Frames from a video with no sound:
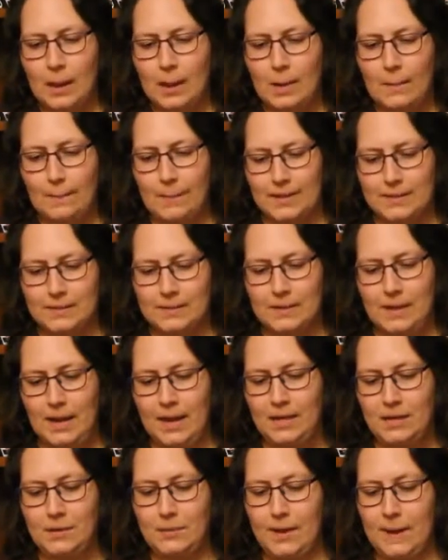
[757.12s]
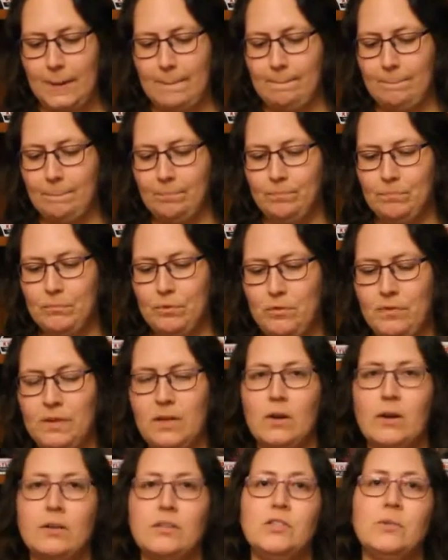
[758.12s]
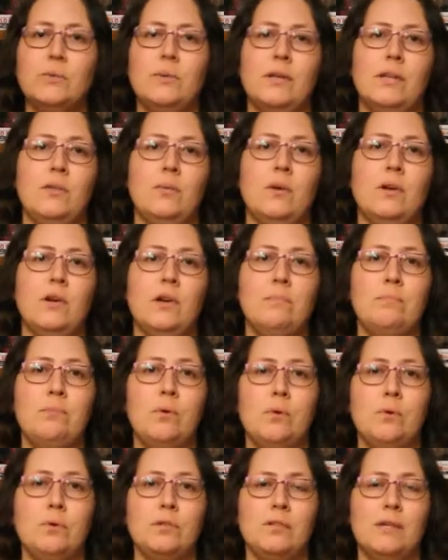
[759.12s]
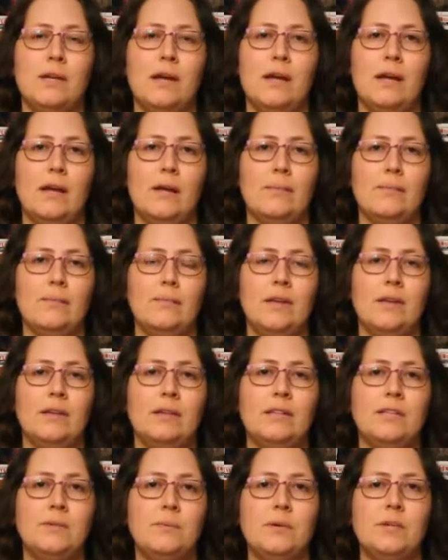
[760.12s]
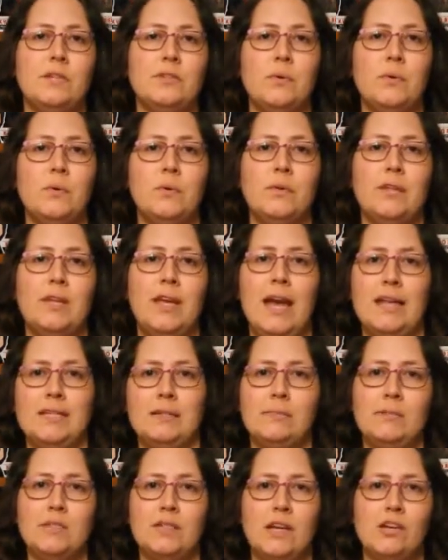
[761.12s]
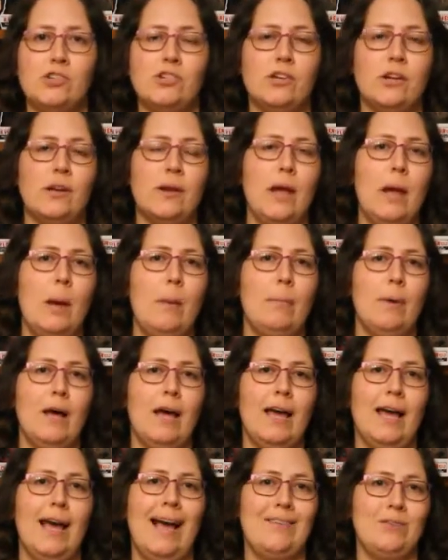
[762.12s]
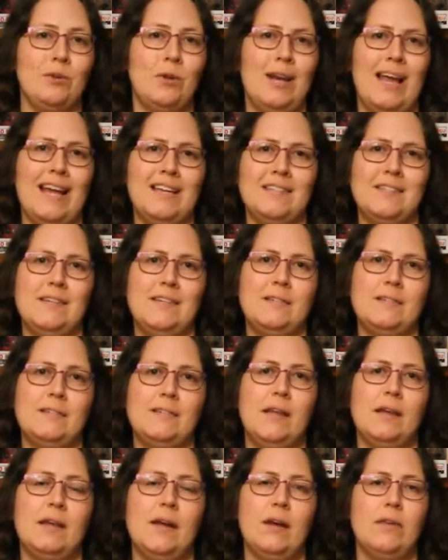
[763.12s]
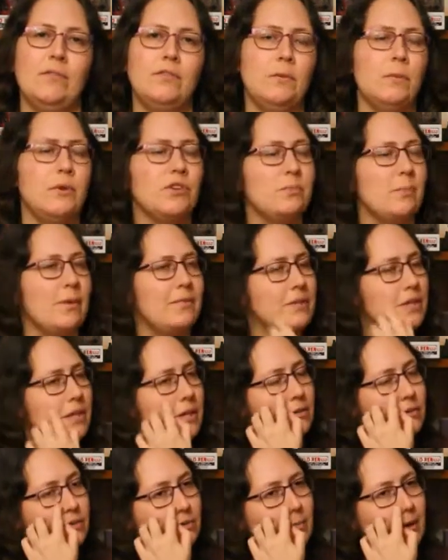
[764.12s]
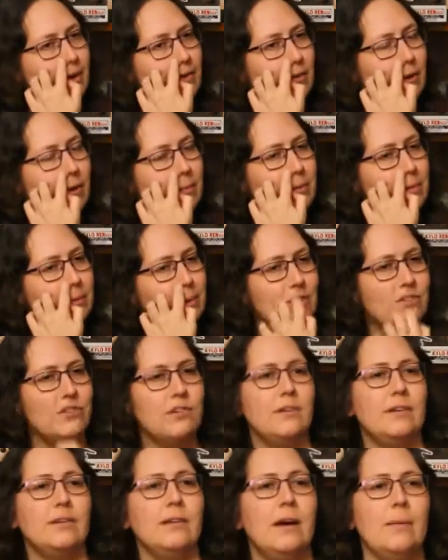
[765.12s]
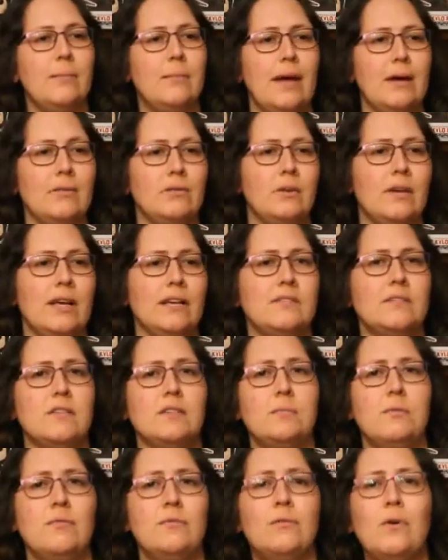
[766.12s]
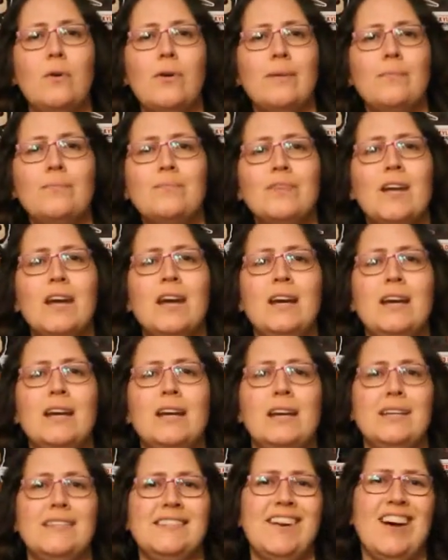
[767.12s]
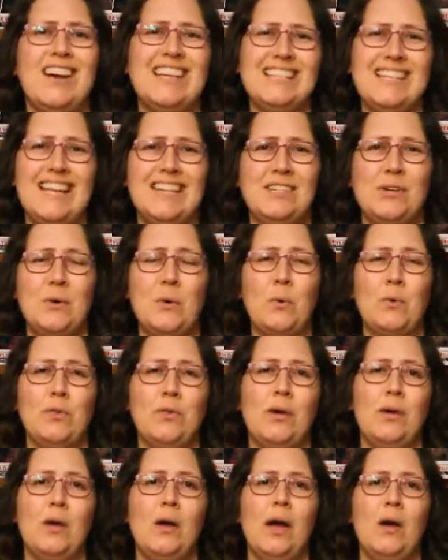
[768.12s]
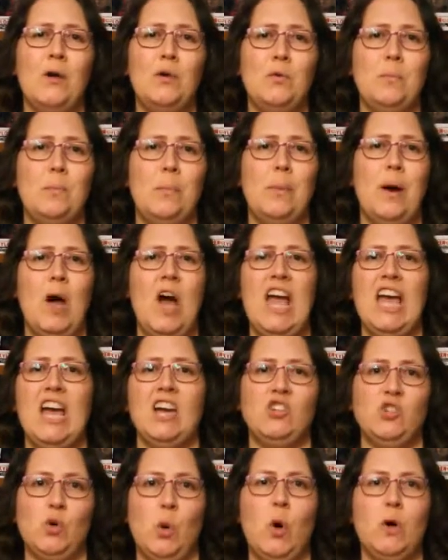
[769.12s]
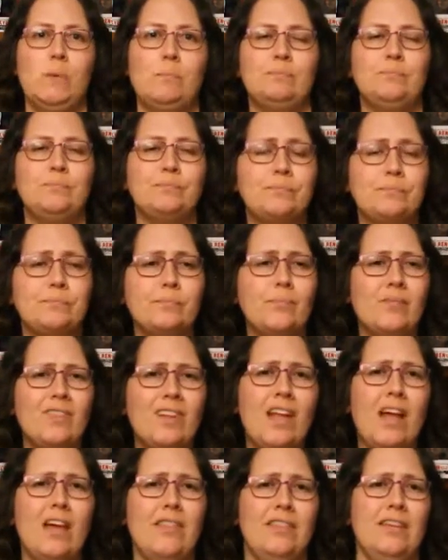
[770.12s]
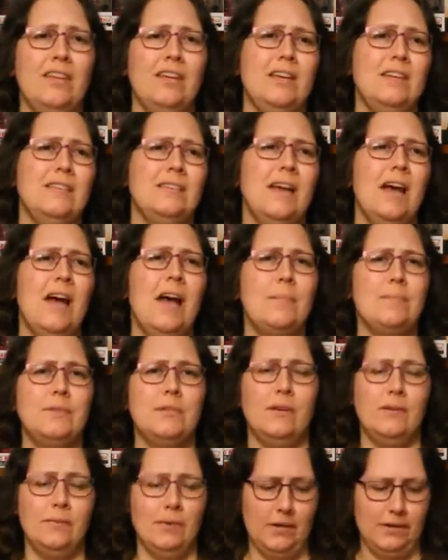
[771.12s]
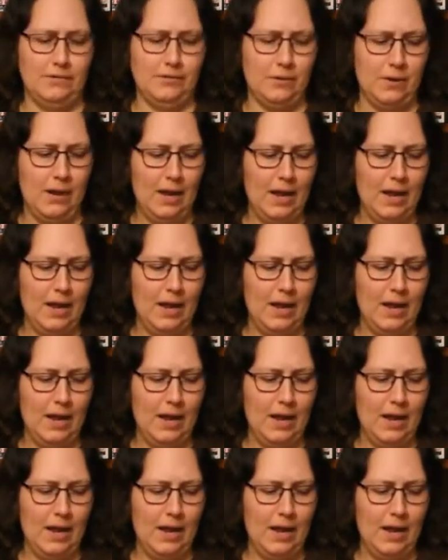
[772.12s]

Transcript: But anyway, moving on to another one I bought. This one is called The Atom Station by Halldór Laxness. Now, if you watch my videos, you may have heard me mention Halldór Laxness before. He's an Icelandic author whom I adore. I think he's absolutely wonderful.